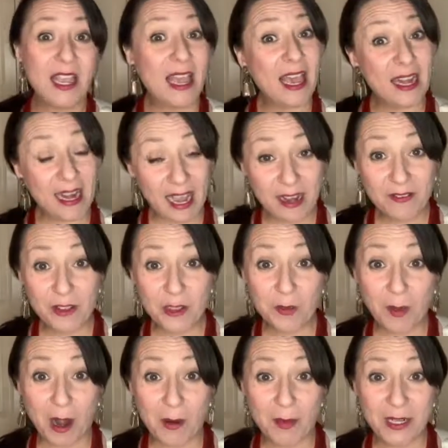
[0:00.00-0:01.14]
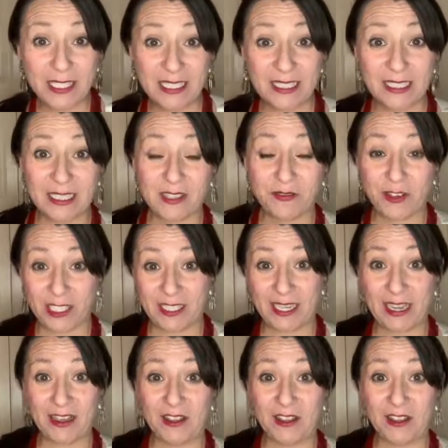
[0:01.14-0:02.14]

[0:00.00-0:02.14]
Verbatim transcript: And out of those properties listed for sale,